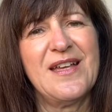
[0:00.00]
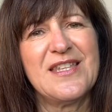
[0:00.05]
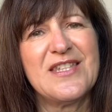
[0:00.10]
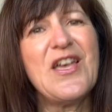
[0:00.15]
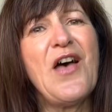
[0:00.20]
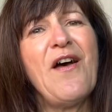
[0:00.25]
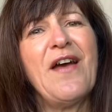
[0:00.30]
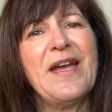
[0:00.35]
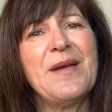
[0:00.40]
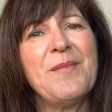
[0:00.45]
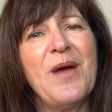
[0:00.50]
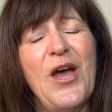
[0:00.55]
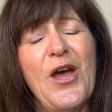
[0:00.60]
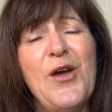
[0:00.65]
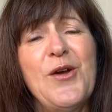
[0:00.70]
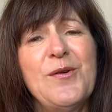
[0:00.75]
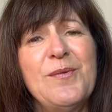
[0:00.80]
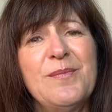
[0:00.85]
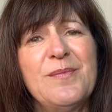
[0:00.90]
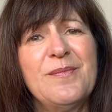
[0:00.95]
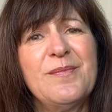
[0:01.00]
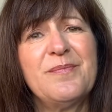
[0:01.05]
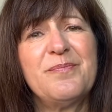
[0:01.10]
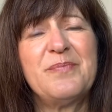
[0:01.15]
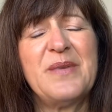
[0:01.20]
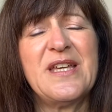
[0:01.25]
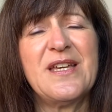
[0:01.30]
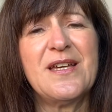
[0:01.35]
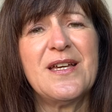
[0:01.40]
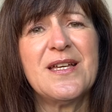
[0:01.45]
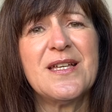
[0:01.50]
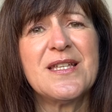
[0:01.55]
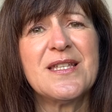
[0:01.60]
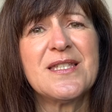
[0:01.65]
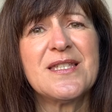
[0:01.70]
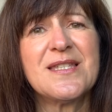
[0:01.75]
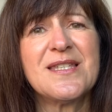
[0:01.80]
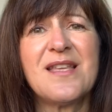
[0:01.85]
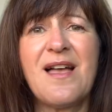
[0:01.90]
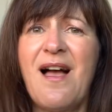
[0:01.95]
time at home
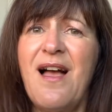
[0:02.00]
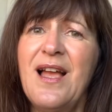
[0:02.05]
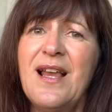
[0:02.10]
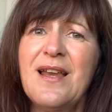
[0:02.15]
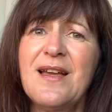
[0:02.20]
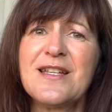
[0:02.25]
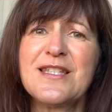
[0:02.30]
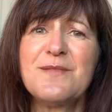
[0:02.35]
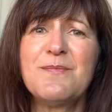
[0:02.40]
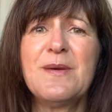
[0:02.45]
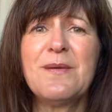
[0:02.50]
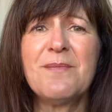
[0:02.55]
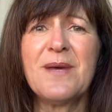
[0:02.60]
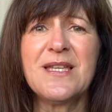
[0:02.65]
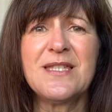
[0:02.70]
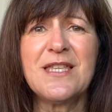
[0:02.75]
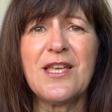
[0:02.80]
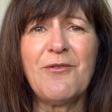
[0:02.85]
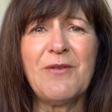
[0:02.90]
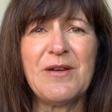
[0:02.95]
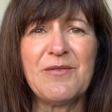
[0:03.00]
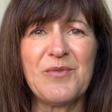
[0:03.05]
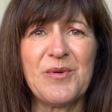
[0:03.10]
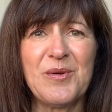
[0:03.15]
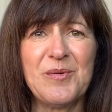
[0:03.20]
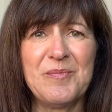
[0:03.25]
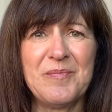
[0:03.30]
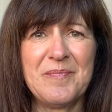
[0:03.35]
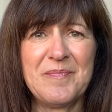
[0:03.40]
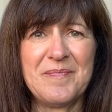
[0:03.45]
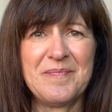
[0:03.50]
because I like to be in my sewing room